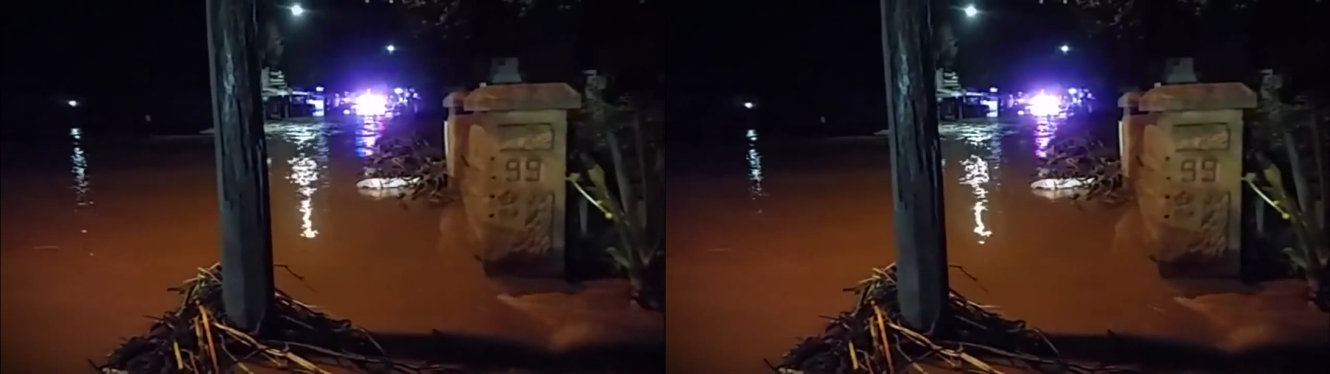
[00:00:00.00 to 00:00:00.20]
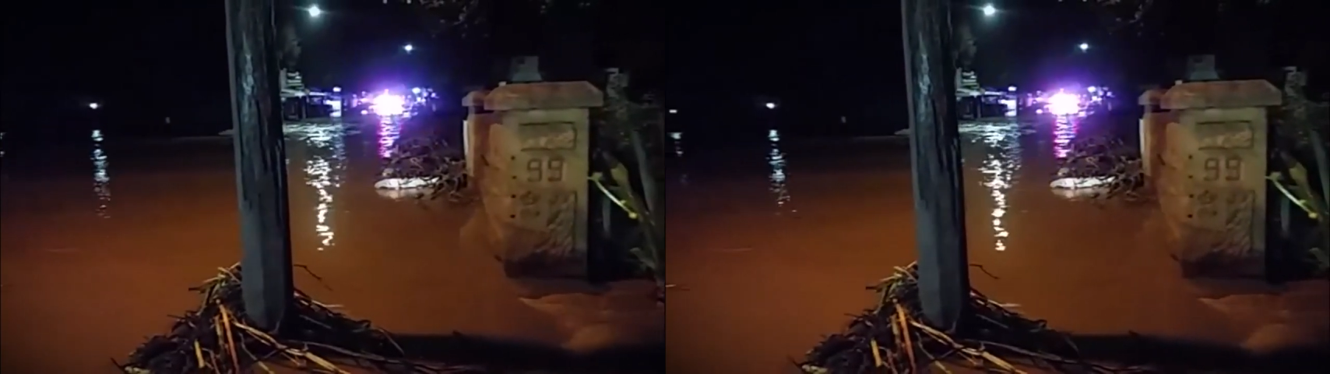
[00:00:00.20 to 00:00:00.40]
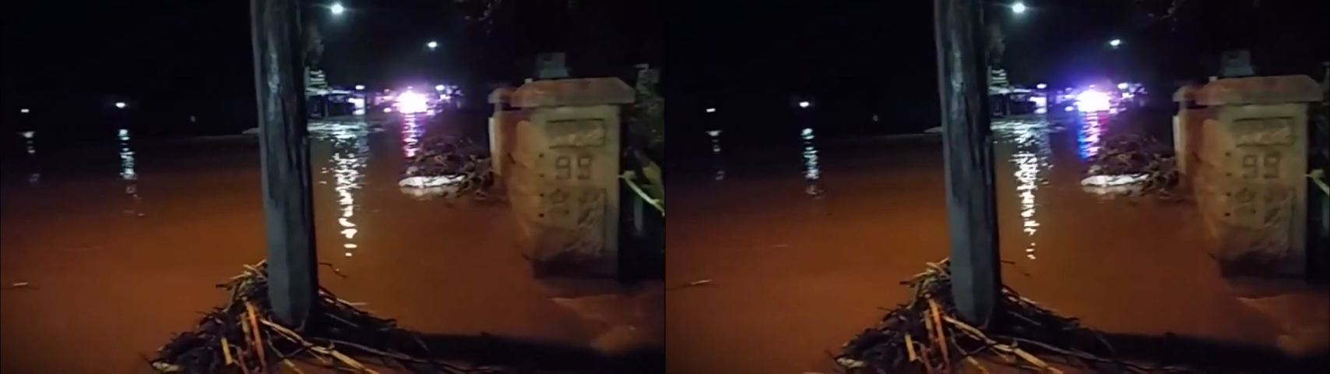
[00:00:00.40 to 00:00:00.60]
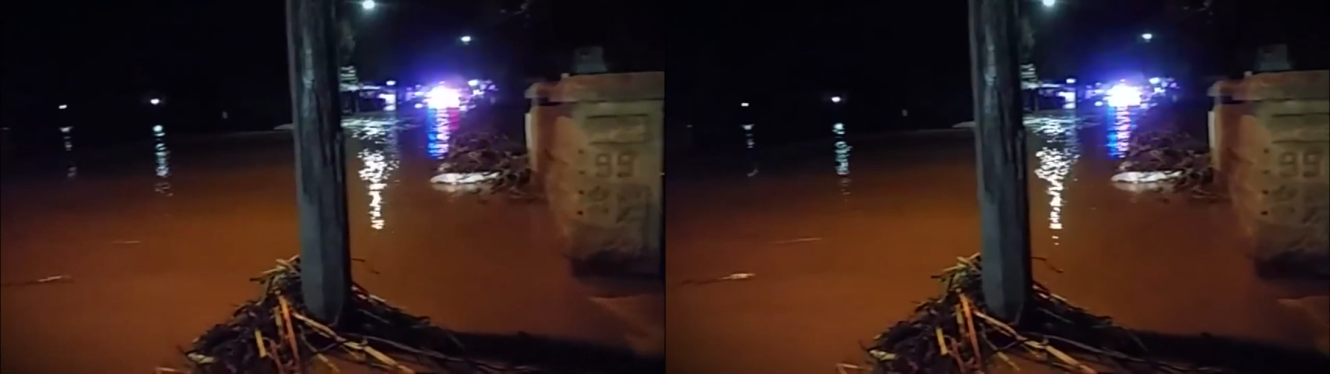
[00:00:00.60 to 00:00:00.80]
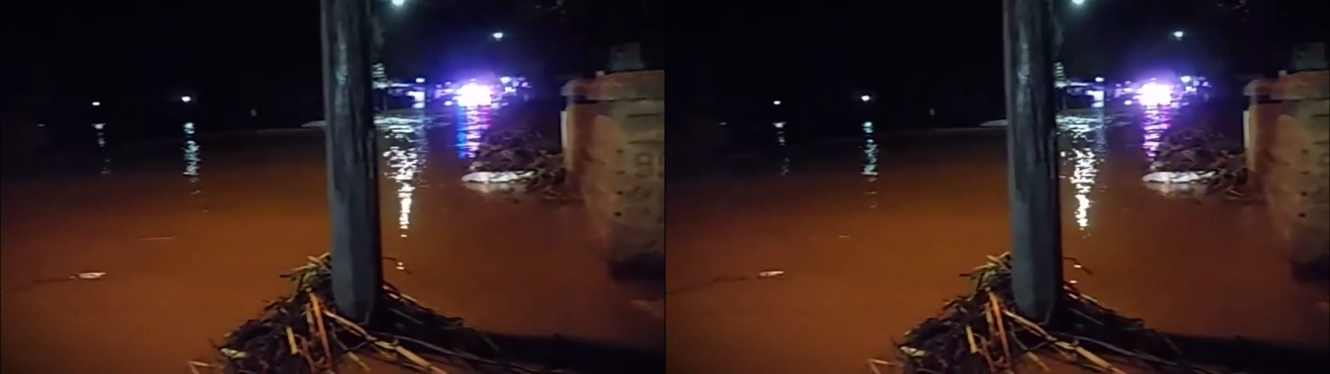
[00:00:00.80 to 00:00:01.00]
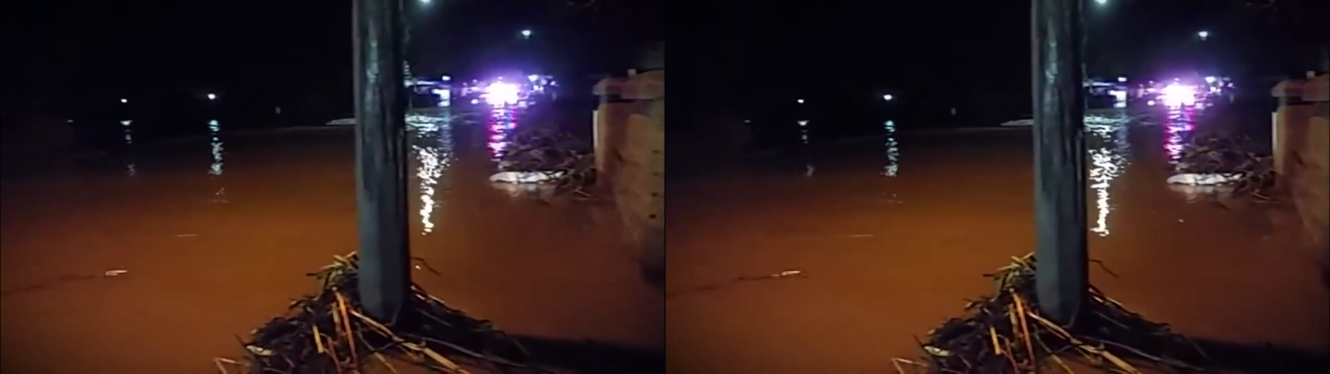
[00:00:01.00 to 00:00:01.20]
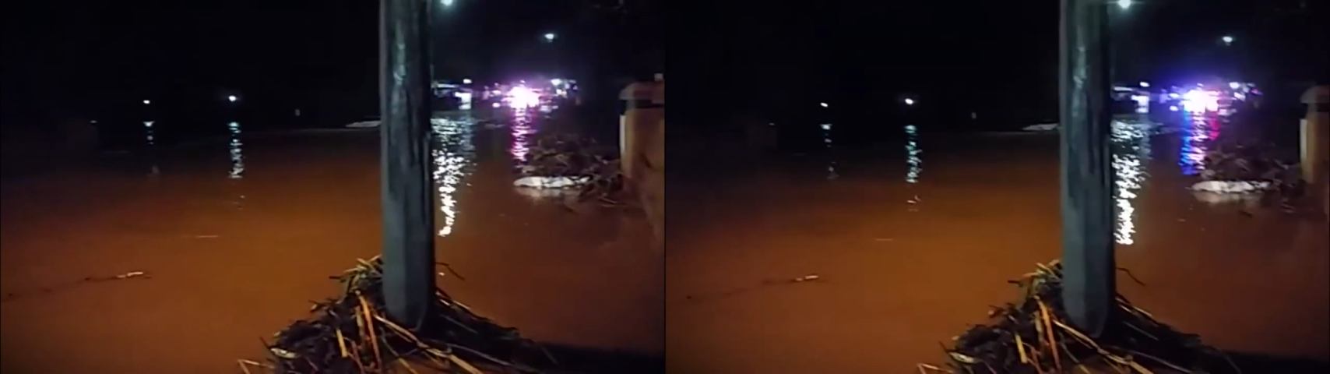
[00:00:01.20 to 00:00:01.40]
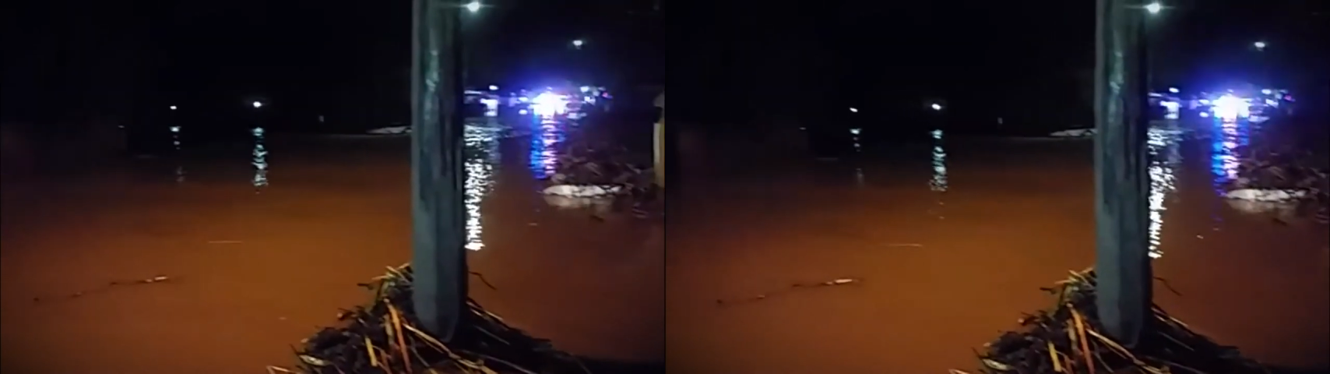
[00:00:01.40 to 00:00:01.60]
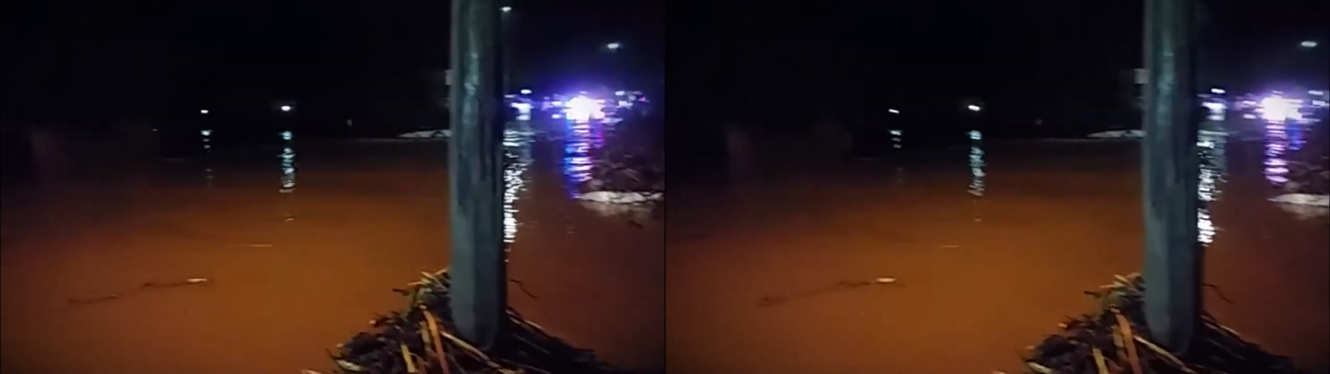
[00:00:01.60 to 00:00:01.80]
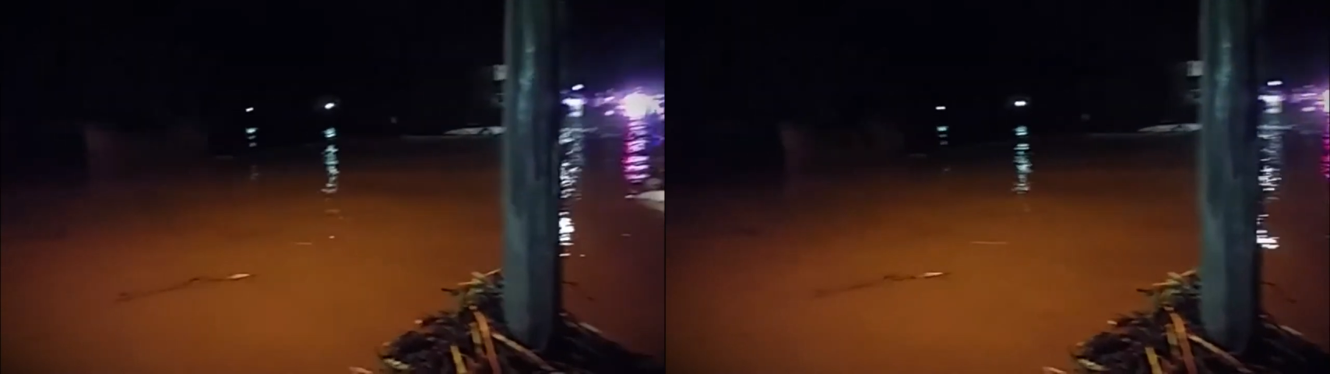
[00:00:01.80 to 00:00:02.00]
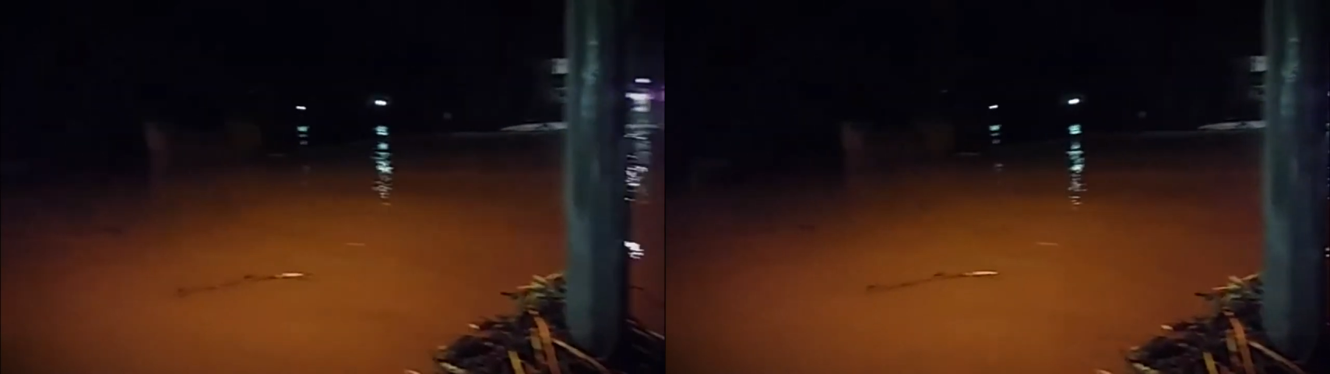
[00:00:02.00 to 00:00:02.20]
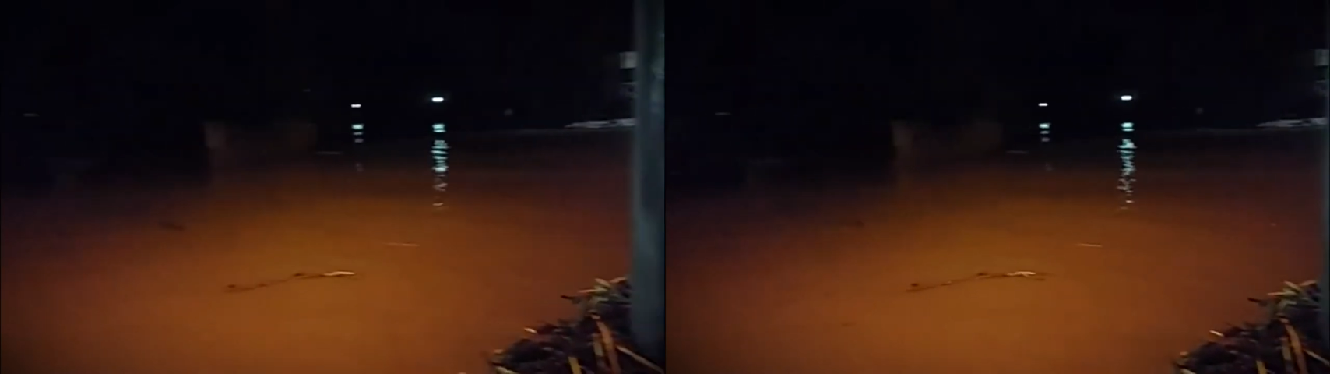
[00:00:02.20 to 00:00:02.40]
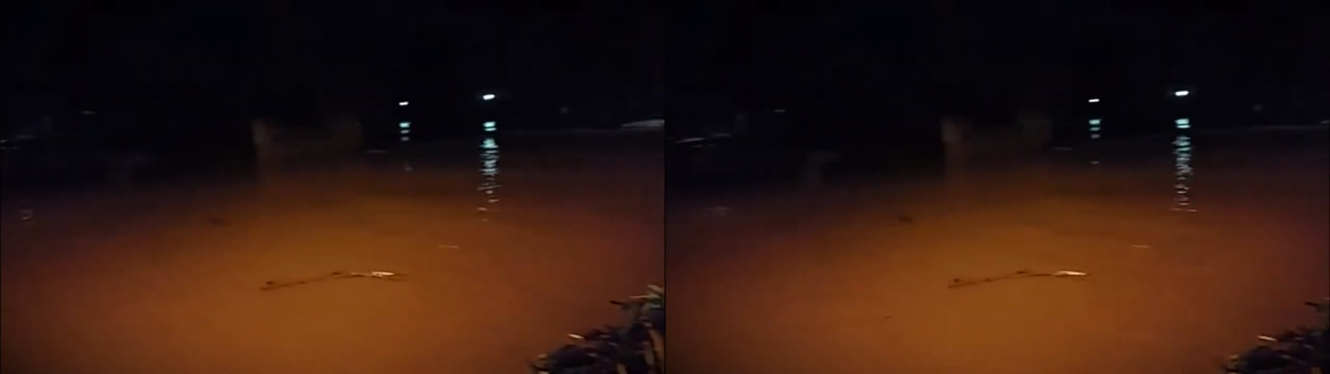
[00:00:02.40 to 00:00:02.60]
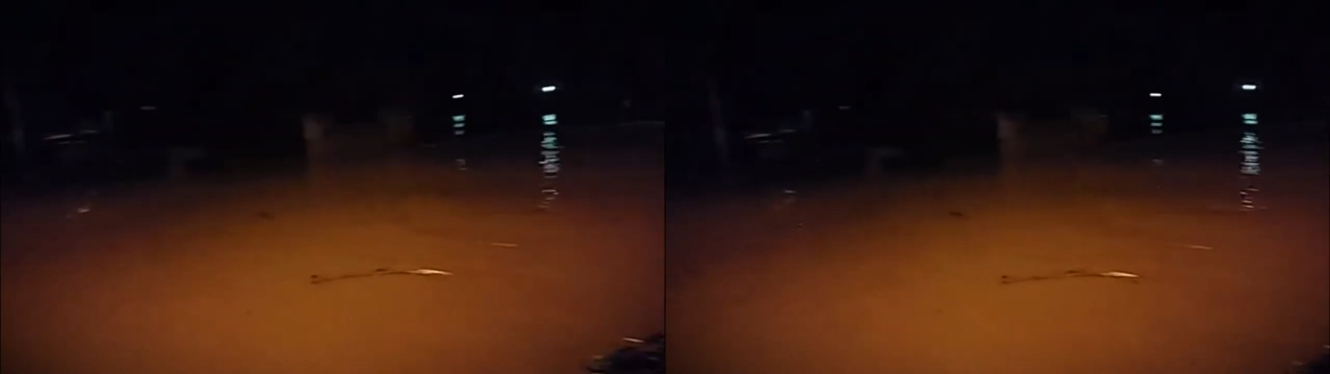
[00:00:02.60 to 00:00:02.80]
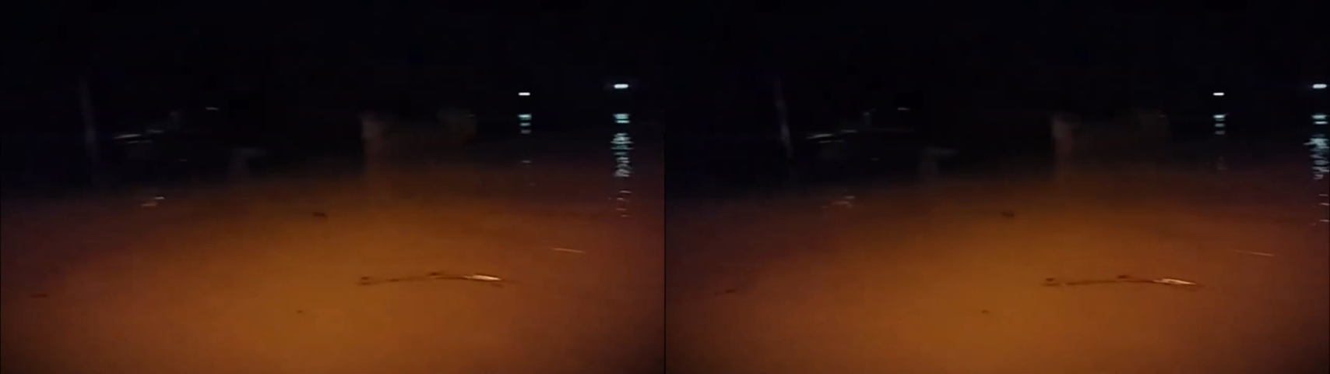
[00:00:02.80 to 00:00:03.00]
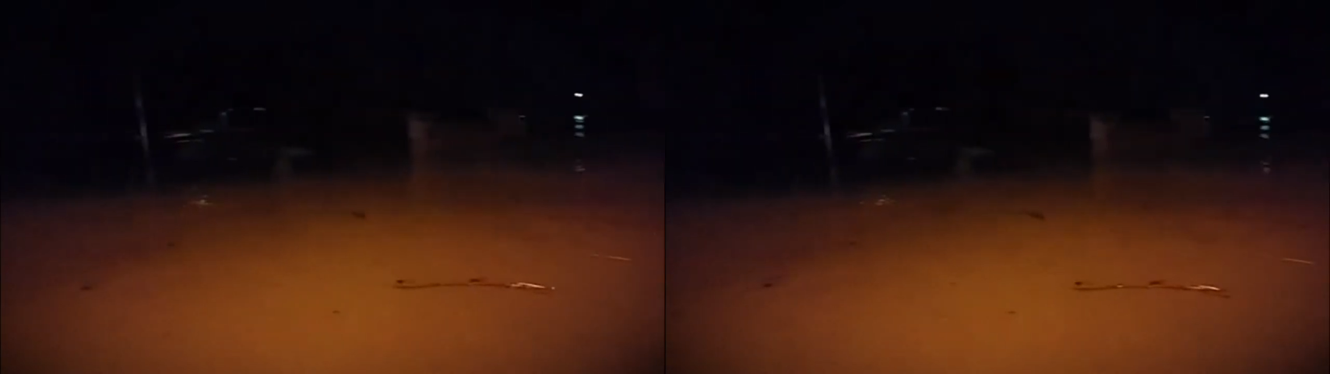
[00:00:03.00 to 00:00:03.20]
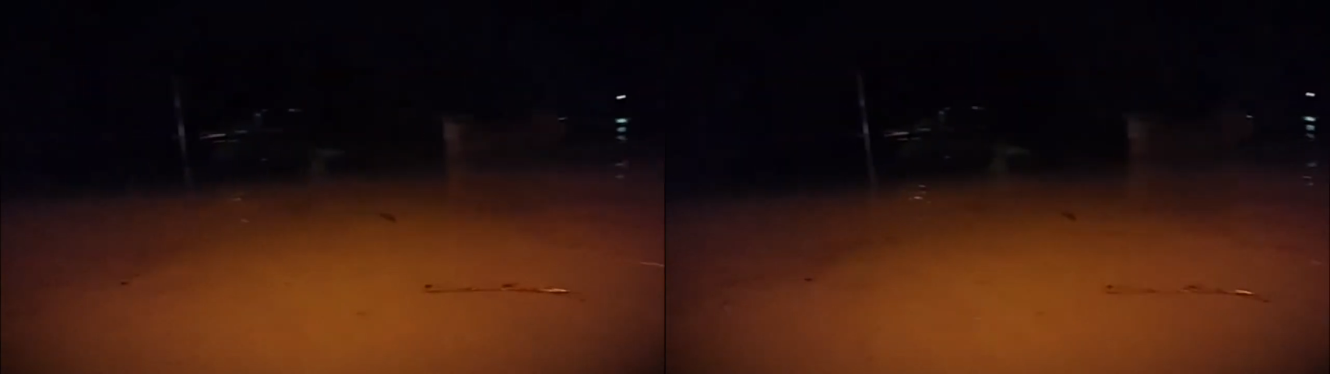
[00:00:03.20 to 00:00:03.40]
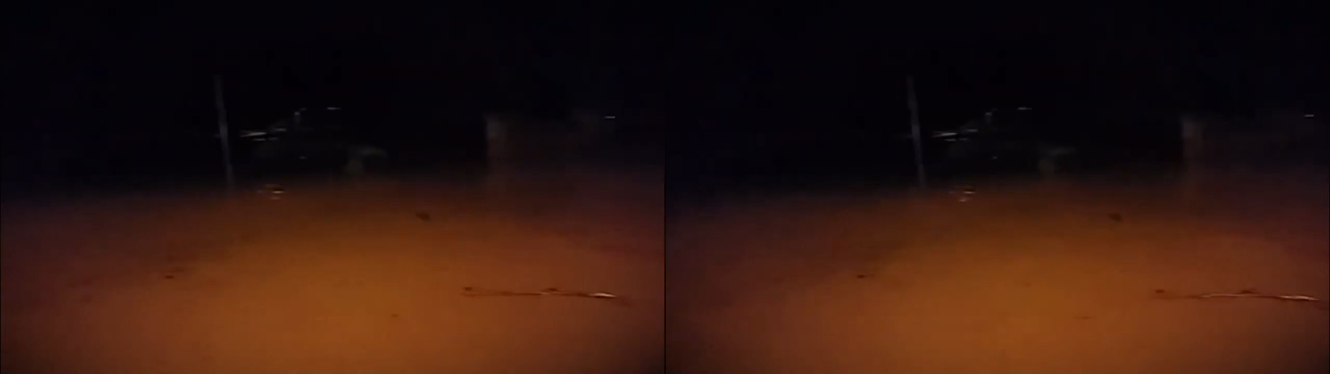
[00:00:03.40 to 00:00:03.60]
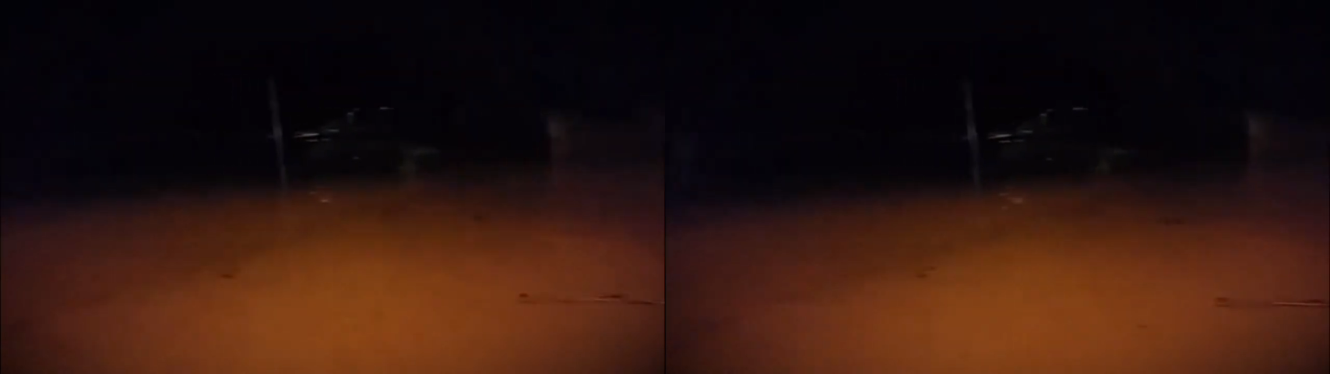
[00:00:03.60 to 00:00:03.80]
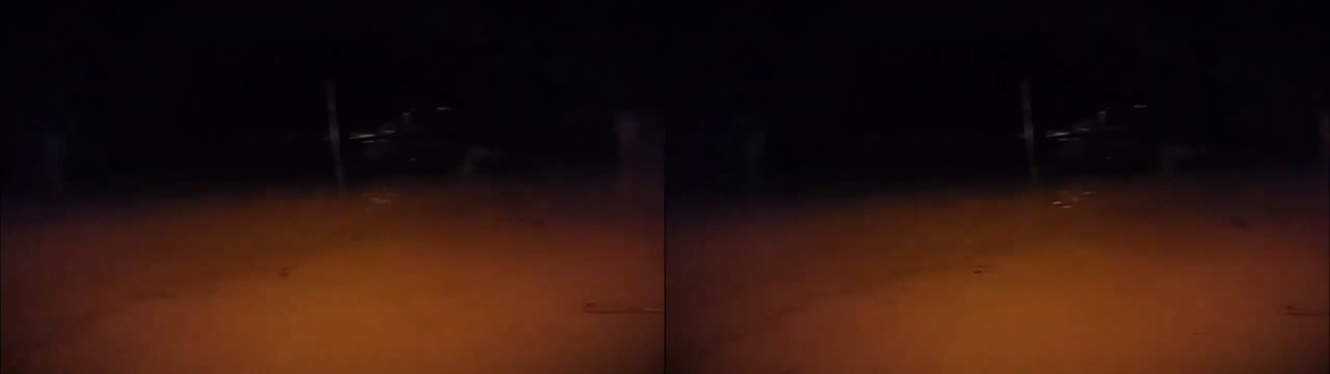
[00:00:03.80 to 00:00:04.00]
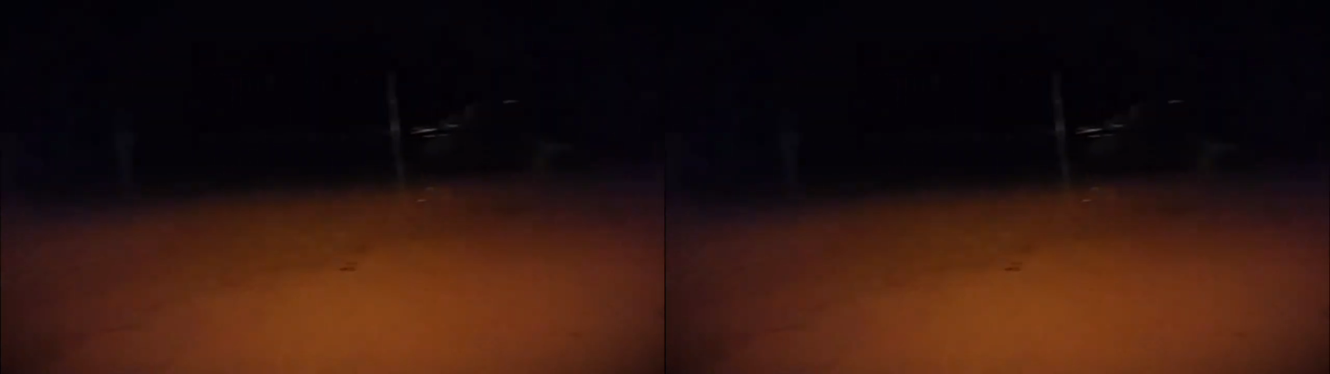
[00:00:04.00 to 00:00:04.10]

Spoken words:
[unreadable: no face in view]